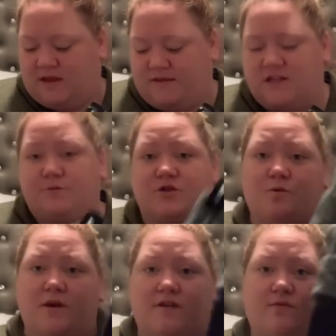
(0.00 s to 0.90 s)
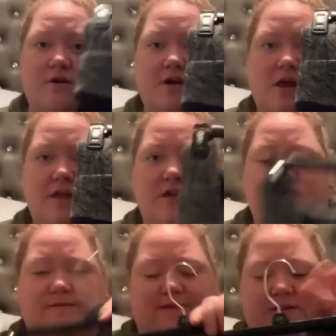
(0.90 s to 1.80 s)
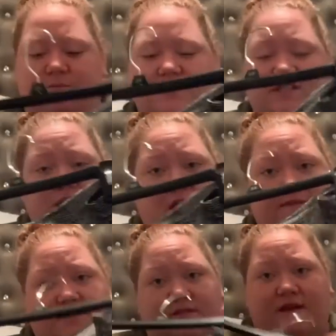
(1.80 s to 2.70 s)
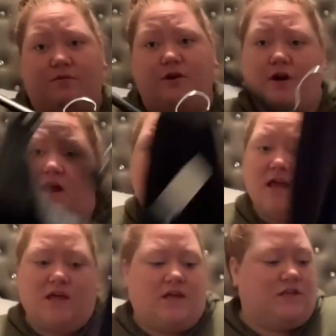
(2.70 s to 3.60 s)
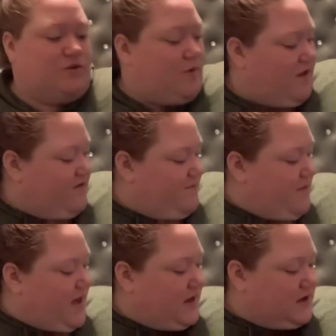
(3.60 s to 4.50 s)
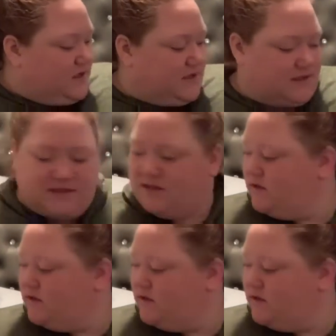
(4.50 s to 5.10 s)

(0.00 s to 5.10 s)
These were $24, 50% off, so they were 12 bucks.